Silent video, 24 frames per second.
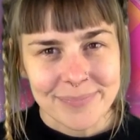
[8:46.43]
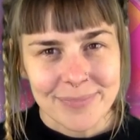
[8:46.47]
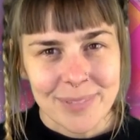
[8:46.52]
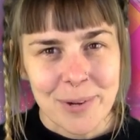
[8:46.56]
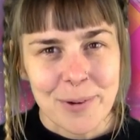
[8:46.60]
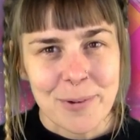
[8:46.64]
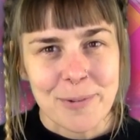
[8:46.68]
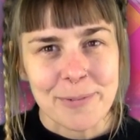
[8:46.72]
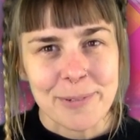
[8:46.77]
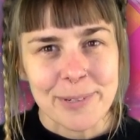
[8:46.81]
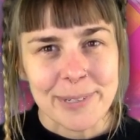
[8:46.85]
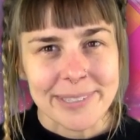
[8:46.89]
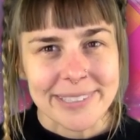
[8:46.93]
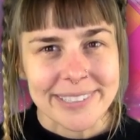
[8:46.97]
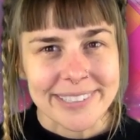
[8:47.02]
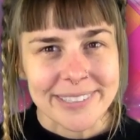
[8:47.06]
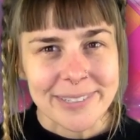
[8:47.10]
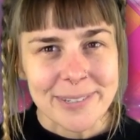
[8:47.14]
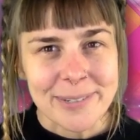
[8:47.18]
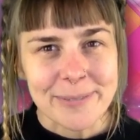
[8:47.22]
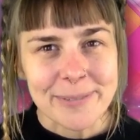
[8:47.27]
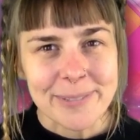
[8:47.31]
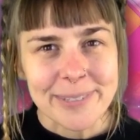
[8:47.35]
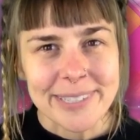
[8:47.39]
over and
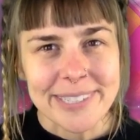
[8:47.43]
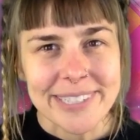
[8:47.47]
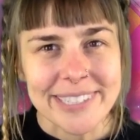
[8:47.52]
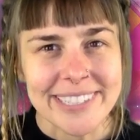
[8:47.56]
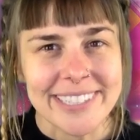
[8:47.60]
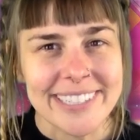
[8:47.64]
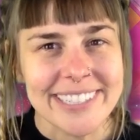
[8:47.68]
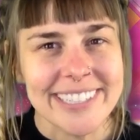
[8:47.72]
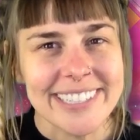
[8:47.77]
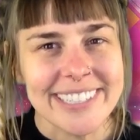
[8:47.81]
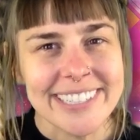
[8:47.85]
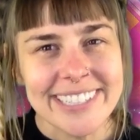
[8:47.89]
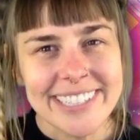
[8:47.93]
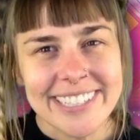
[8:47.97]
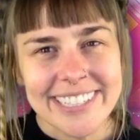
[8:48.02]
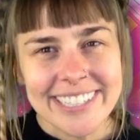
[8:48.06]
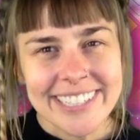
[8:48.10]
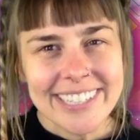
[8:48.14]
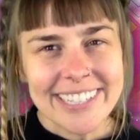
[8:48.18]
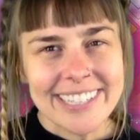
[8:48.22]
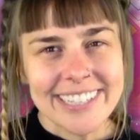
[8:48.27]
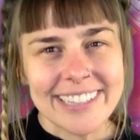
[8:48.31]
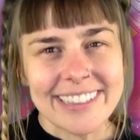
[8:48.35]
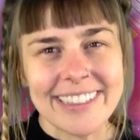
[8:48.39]
over.
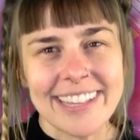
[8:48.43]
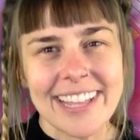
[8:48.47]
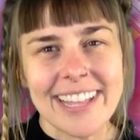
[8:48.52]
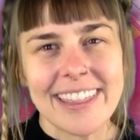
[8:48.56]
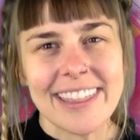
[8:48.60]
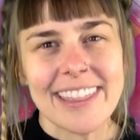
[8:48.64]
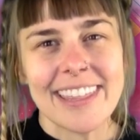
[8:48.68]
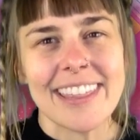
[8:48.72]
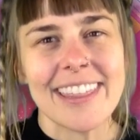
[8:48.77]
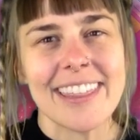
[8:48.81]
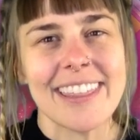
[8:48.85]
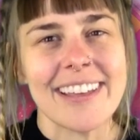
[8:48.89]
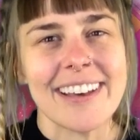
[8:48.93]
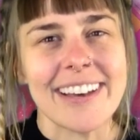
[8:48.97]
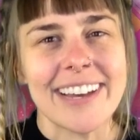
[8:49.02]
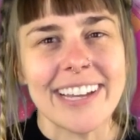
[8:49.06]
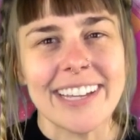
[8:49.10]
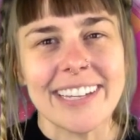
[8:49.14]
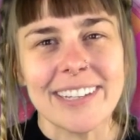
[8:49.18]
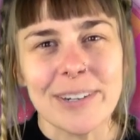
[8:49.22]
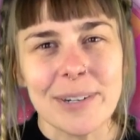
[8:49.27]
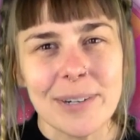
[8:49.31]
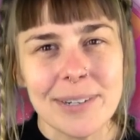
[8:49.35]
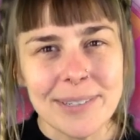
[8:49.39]
Let the
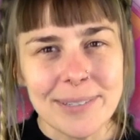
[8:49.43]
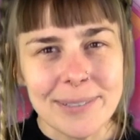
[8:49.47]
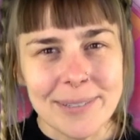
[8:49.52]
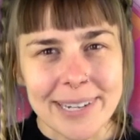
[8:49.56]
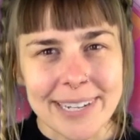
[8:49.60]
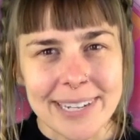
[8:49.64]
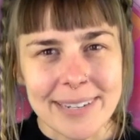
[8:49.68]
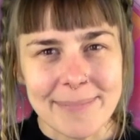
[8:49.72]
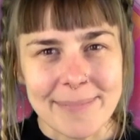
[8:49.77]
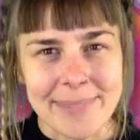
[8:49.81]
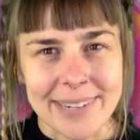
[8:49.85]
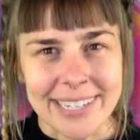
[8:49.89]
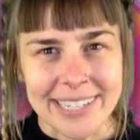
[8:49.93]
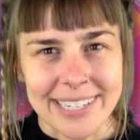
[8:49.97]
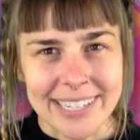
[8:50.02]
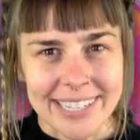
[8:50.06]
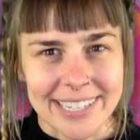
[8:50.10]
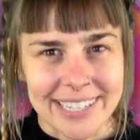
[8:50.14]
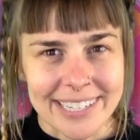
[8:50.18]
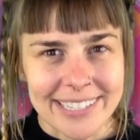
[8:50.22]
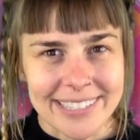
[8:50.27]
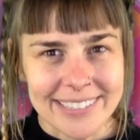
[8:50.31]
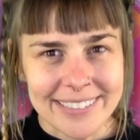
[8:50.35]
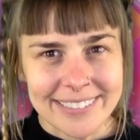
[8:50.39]
thought, Who am
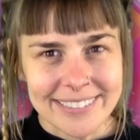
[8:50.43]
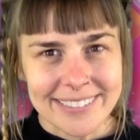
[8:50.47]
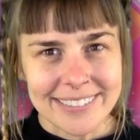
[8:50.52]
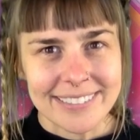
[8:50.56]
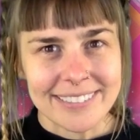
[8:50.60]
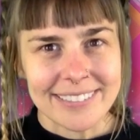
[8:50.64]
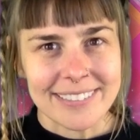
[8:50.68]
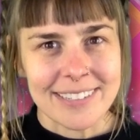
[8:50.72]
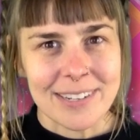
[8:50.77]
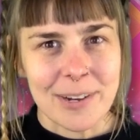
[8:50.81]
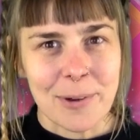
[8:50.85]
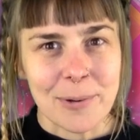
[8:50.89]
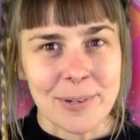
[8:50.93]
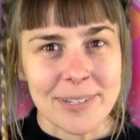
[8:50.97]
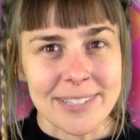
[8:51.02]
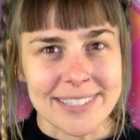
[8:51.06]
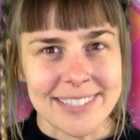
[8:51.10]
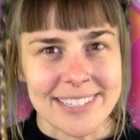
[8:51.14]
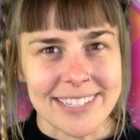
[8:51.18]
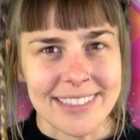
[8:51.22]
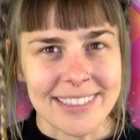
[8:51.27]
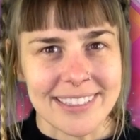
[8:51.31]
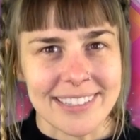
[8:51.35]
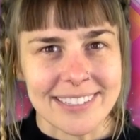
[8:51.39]
I?
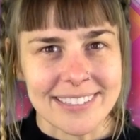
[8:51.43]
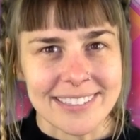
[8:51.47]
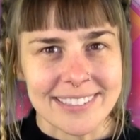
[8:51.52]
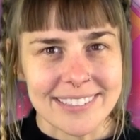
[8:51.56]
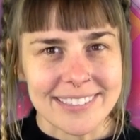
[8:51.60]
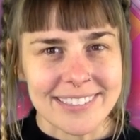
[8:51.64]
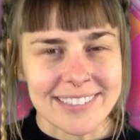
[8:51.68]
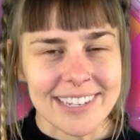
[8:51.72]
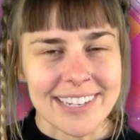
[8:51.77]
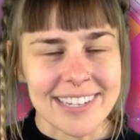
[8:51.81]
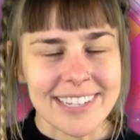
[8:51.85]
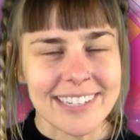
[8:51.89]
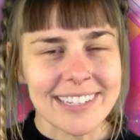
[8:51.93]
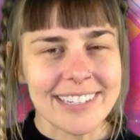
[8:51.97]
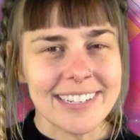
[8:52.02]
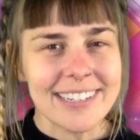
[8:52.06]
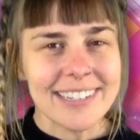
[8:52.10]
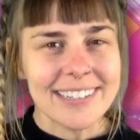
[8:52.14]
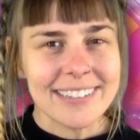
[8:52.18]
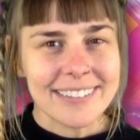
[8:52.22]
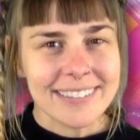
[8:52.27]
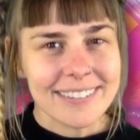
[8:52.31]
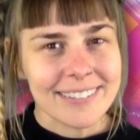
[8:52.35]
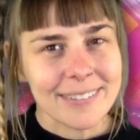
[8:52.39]
noticing this dread,
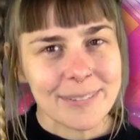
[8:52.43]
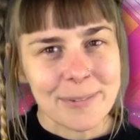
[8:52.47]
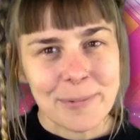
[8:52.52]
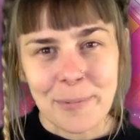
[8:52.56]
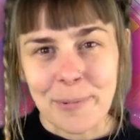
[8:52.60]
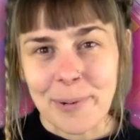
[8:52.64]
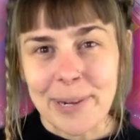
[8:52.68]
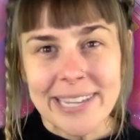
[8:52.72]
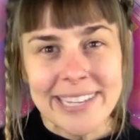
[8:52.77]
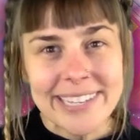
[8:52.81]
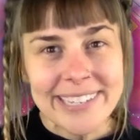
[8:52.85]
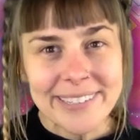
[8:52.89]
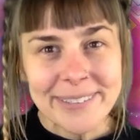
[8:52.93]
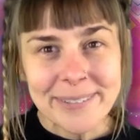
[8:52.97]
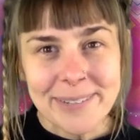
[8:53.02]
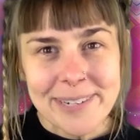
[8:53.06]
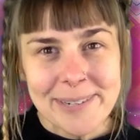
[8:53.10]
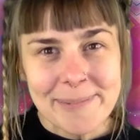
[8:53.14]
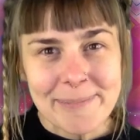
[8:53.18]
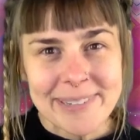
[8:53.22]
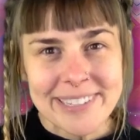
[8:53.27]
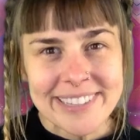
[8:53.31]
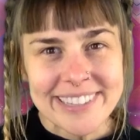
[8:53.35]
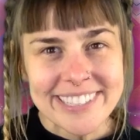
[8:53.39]
wake you
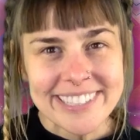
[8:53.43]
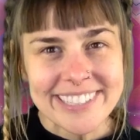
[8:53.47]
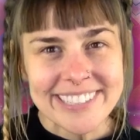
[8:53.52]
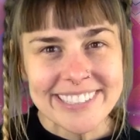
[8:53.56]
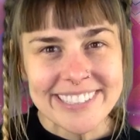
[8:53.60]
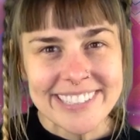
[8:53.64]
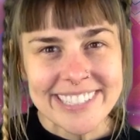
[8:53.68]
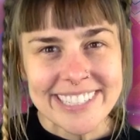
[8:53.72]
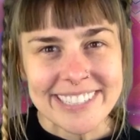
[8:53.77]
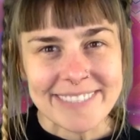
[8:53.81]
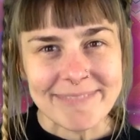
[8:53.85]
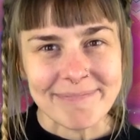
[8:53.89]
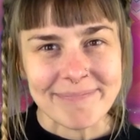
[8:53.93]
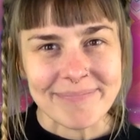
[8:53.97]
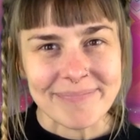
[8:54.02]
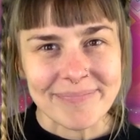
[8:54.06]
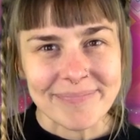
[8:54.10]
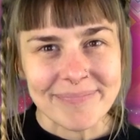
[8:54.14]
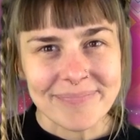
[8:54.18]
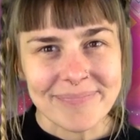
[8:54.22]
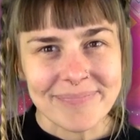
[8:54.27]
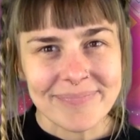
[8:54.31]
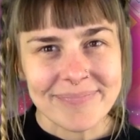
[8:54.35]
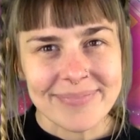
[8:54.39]
up in the dream.
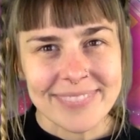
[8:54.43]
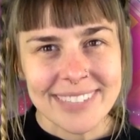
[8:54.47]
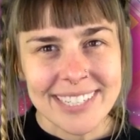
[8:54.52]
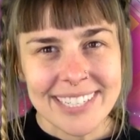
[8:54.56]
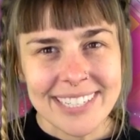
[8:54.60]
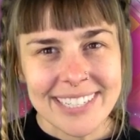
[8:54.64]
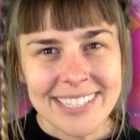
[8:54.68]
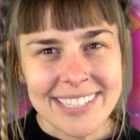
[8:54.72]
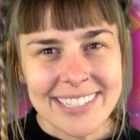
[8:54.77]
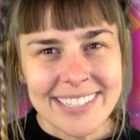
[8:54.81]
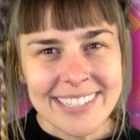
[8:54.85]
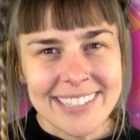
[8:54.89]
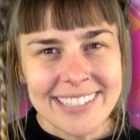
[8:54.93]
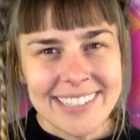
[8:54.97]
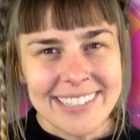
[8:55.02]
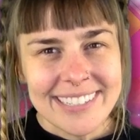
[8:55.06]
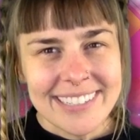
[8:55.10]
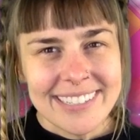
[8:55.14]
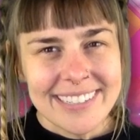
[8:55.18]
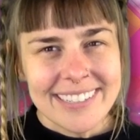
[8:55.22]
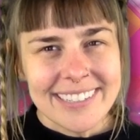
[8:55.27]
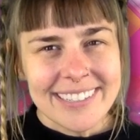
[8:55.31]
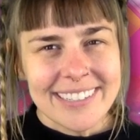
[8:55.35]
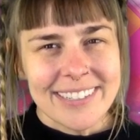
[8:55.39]

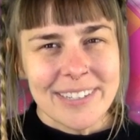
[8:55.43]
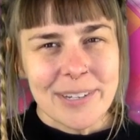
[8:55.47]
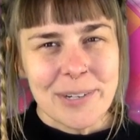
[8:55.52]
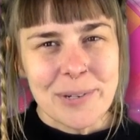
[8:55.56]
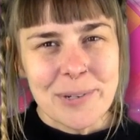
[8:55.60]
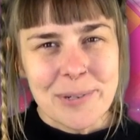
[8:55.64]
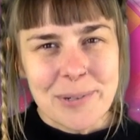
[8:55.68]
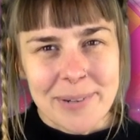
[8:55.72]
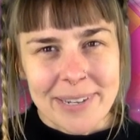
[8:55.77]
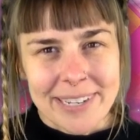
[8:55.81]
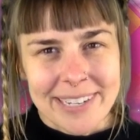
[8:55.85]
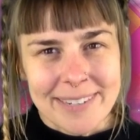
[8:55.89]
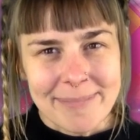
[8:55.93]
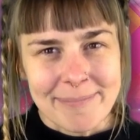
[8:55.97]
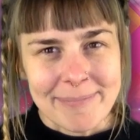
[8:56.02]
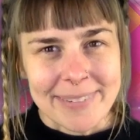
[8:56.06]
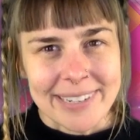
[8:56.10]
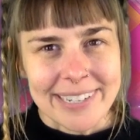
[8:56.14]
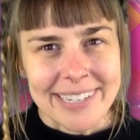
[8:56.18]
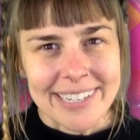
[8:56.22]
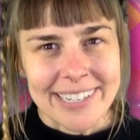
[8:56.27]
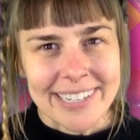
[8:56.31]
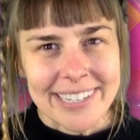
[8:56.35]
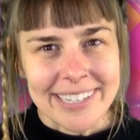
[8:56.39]
Who am
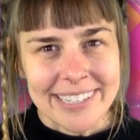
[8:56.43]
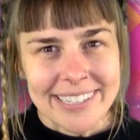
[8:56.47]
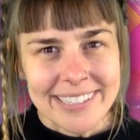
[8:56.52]
I